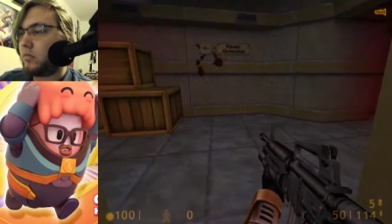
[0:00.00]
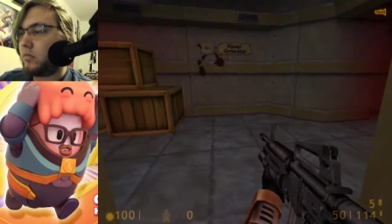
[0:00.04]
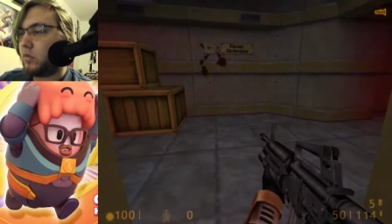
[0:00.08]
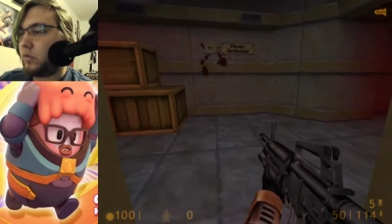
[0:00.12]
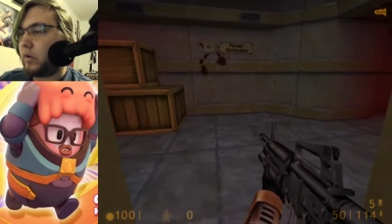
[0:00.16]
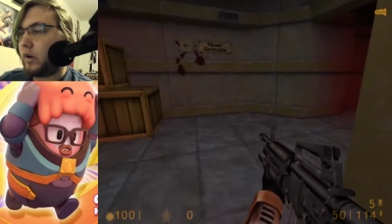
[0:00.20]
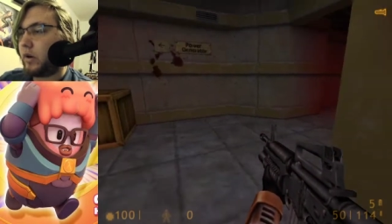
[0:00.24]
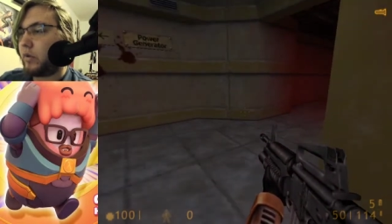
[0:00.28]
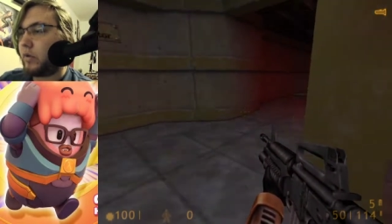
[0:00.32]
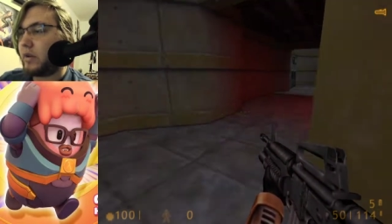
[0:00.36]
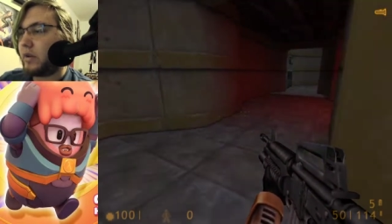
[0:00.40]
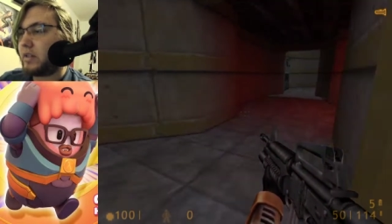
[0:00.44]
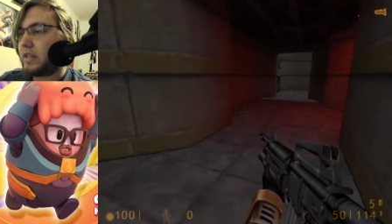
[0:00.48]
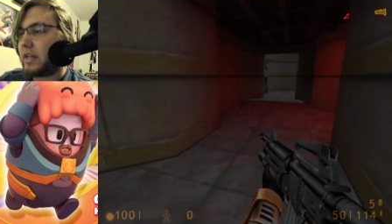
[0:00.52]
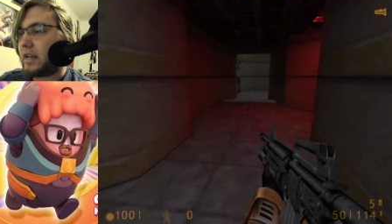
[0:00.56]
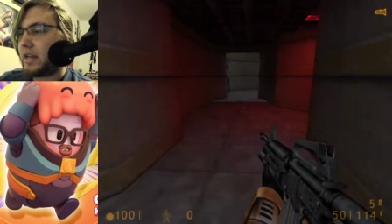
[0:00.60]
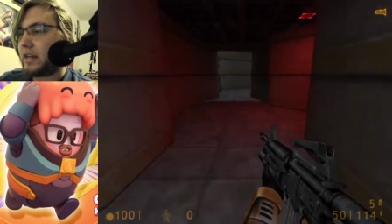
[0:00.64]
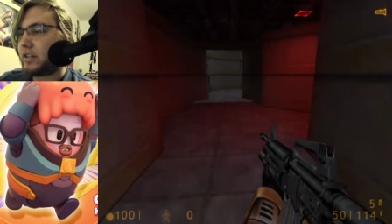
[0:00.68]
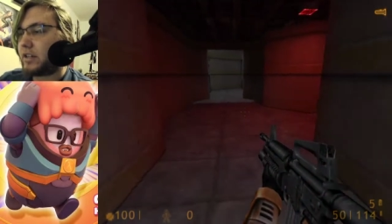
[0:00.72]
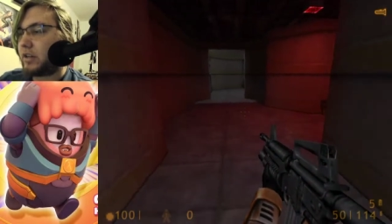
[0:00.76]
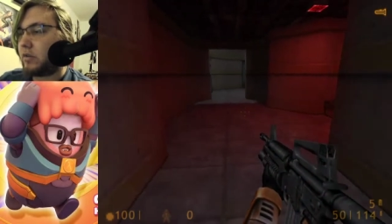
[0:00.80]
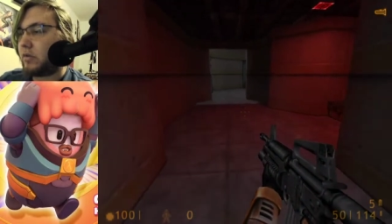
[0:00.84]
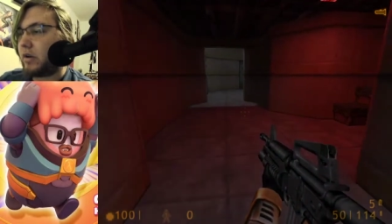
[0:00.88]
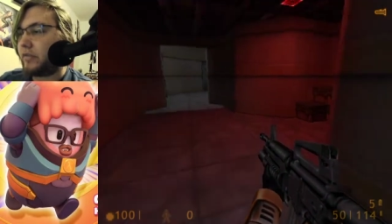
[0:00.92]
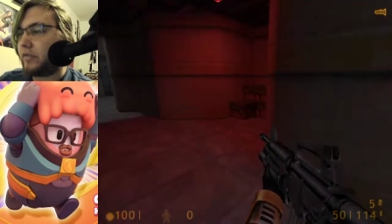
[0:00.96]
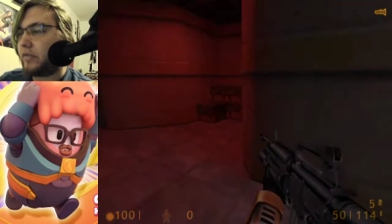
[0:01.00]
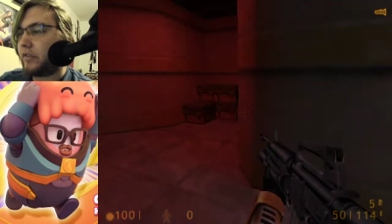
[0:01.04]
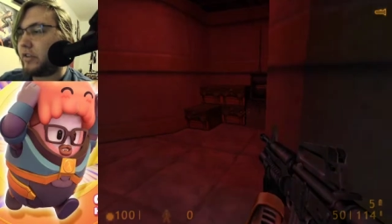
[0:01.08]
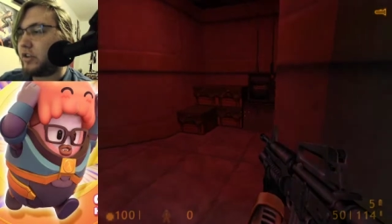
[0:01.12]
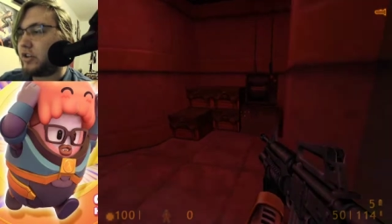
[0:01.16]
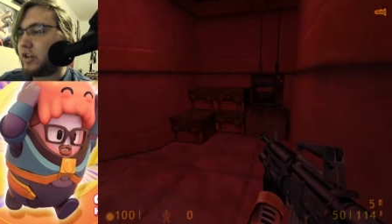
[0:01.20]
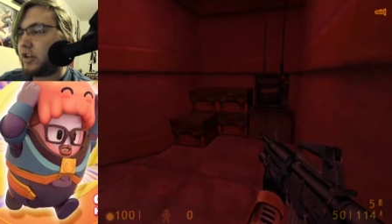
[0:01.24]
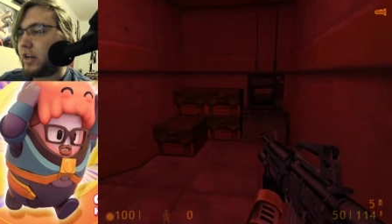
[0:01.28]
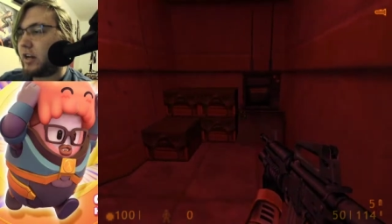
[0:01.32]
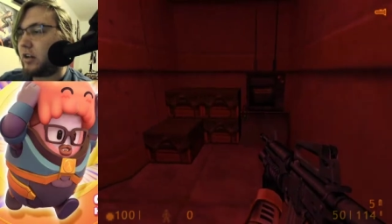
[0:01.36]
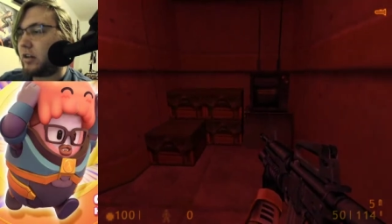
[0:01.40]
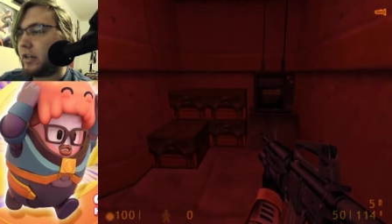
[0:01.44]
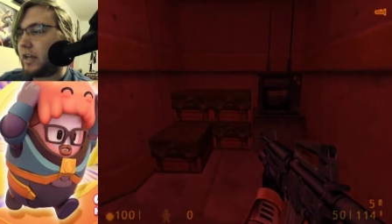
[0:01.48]
one of the ones I actually read for the
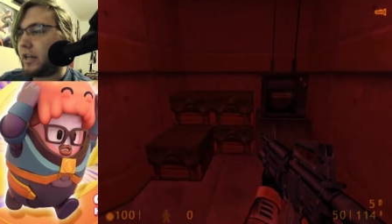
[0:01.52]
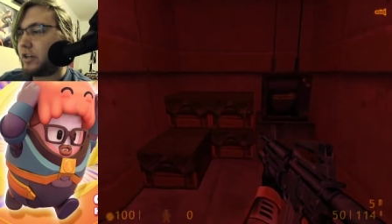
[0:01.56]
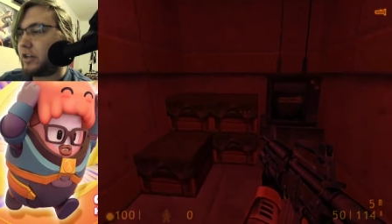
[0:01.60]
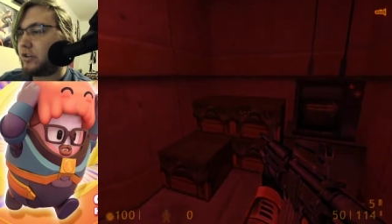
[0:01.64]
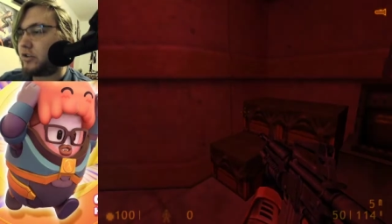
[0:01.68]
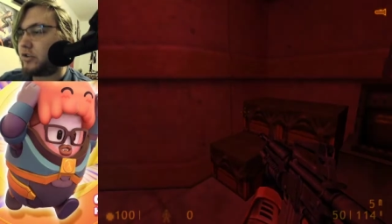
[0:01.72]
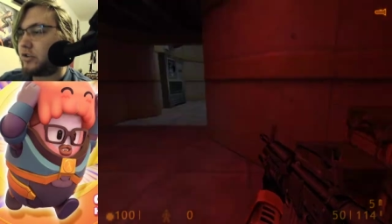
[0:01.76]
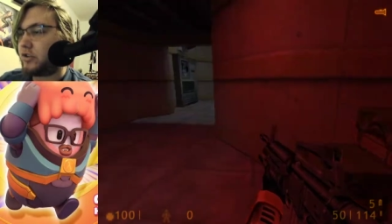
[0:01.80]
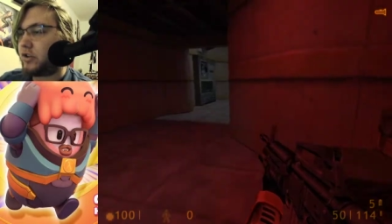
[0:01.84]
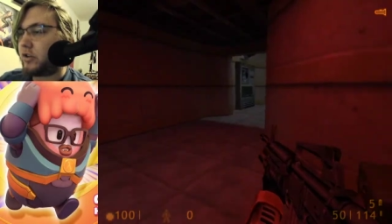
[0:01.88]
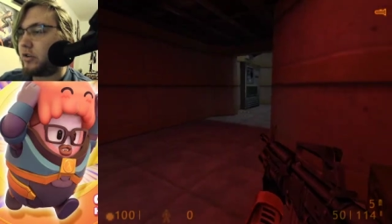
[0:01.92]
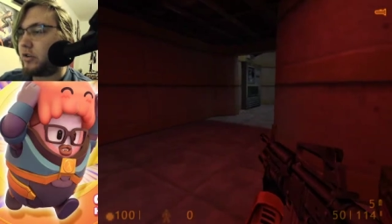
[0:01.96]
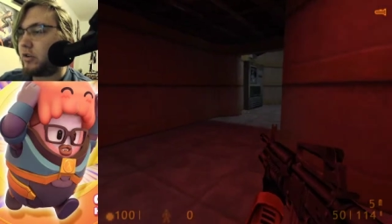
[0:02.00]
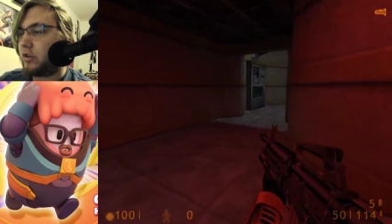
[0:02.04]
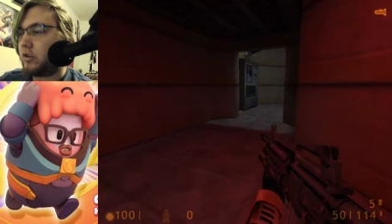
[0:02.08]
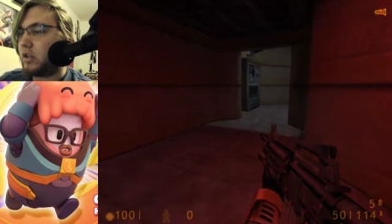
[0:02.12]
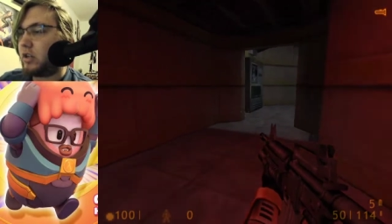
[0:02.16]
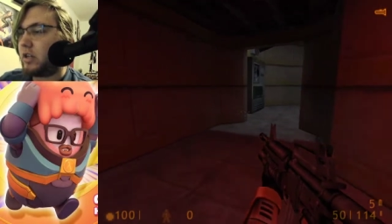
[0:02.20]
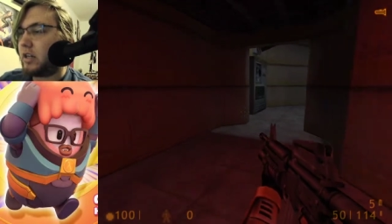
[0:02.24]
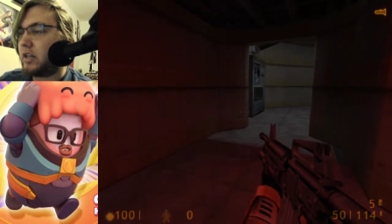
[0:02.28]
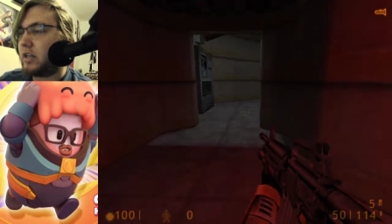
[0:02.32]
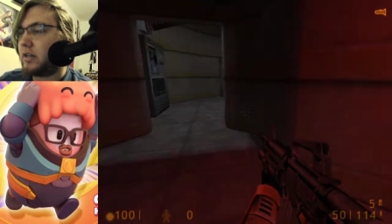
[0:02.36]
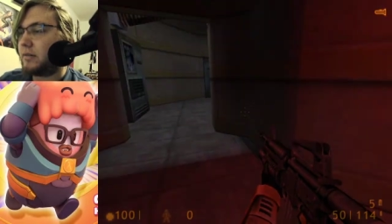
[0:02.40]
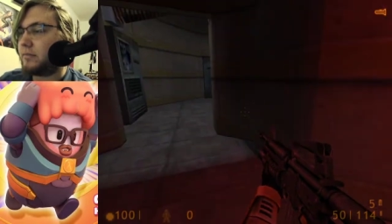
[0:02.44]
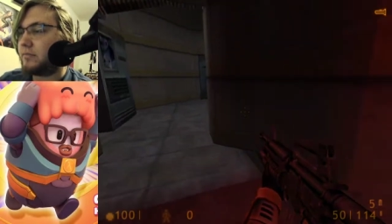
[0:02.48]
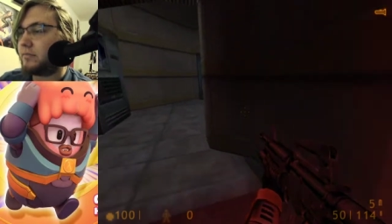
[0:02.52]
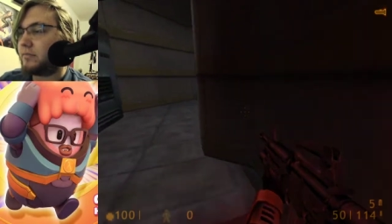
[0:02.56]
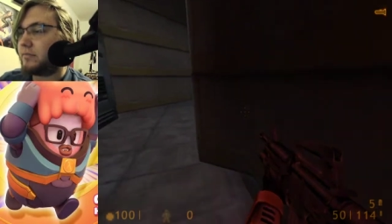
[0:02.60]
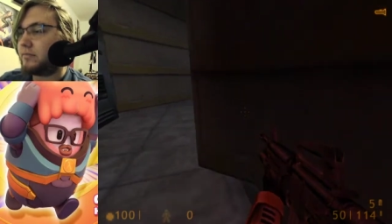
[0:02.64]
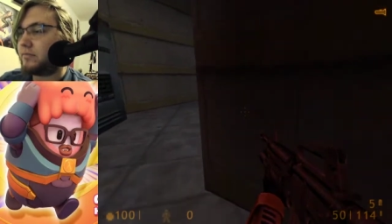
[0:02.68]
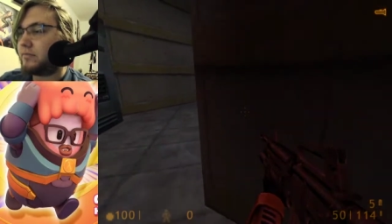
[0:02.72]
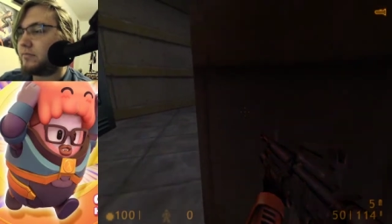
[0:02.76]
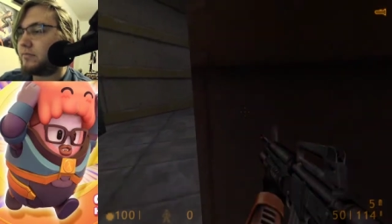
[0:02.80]
channel, Asher's Journal, um,